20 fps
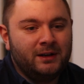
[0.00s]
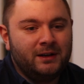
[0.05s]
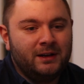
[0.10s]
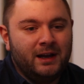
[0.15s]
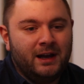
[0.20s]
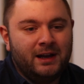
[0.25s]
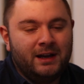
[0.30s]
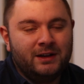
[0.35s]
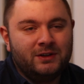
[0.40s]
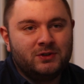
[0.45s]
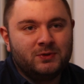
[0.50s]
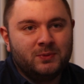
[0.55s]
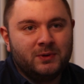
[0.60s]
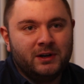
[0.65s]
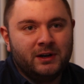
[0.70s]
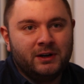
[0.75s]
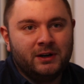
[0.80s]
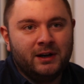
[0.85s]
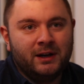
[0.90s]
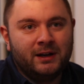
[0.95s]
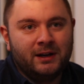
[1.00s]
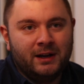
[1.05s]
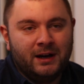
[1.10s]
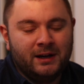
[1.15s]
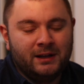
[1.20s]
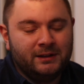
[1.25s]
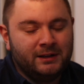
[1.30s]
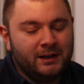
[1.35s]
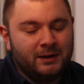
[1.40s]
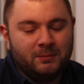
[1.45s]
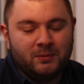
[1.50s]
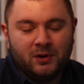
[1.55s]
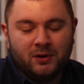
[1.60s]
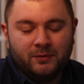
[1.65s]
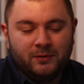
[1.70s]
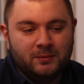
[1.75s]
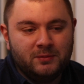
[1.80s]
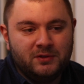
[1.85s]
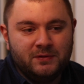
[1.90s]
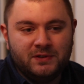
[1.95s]
an age where, and I like
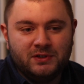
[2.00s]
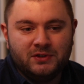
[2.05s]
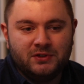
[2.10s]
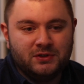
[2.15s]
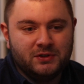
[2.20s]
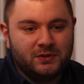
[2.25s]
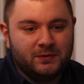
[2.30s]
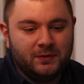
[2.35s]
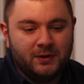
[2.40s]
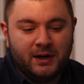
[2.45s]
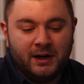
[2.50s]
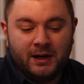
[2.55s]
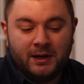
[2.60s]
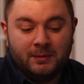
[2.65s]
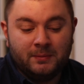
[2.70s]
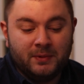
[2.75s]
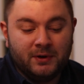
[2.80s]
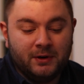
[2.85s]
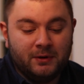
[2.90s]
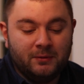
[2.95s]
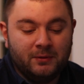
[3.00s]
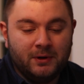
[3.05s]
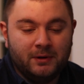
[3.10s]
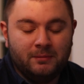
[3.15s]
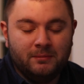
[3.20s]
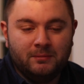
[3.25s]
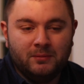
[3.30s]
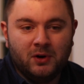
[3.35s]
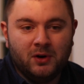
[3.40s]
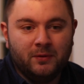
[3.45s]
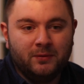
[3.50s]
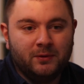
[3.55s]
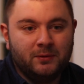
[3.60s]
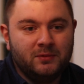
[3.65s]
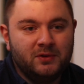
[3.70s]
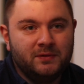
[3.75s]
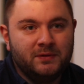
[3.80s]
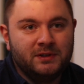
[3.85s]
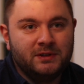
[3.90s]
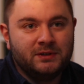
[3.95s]
Marvel movies just fine, but when Marvel
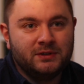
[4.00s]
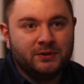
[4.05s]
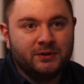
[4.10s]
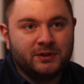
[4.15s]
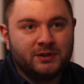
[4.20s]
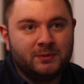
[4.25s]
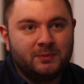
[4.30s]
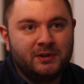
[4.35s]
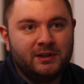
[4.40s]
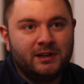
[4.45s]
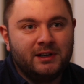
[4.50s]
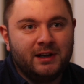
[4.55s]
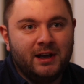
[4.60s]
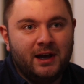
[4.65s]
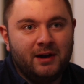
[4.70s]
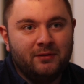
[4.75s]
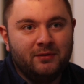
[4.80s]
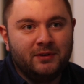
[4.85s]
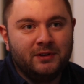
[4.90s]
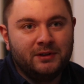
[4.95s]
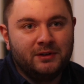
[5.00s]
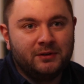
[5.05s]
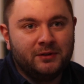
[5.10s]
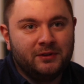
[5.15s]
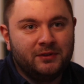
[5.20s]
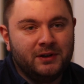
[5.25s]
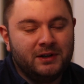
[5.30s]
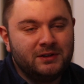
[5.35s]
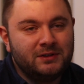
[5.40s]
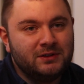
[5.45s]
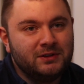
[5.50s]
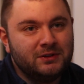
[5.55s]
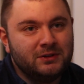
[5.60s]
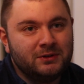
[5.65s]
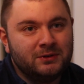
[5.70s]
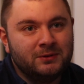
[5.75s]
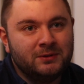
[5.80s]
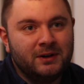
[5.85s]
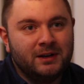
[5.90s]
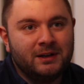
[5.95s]
movies are explaining every little thing to
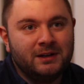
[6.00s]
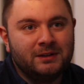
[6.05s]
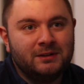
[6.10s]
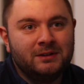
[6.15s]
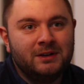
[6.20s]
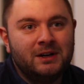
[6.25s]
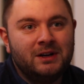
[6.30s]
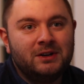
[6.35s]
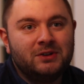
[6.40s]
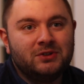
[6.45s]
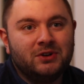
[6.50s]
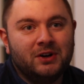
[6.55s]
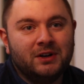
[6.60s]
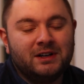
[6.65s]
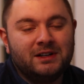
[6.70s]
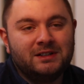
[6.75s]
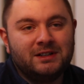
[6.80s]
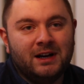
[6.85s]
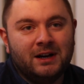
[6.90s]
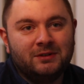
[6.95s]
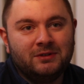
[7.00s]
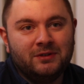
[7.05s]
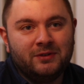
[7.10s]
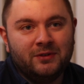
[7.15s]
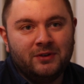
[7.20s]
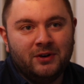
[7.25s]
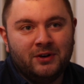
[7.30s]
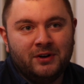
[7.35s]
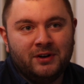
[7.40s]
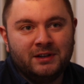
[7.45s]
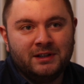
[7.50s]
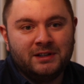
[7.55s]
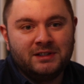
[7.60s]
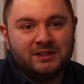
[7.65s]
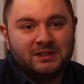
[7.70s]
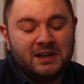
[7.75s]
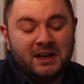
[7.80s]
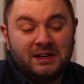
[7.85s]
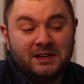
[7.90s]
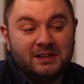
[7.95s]
you and talking down to their
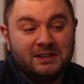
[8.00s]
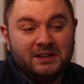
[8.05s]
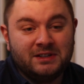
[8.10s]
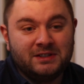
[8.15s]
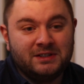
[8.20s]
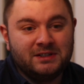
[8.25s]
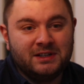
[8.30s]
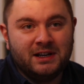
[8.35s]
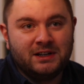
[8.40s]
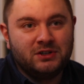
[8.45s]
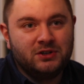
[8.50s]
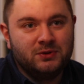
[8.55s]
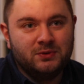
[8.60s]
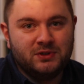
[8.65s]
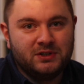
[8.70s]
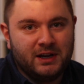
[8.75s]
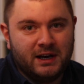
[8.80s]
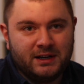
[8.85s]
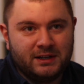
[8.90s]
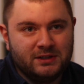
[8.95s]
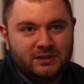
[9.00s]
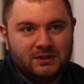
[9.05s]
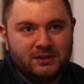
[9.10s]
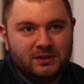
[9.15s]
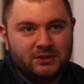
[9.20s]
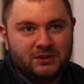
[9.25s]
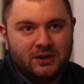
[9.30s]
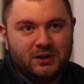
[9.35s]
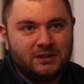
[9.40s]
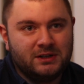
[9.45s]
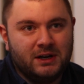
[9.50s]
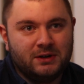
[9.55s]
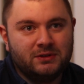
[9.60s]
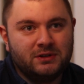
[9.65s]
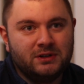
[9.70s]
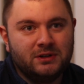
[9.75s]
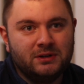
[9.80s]
audience, Tenet doesn't take 2 seconds to talk down to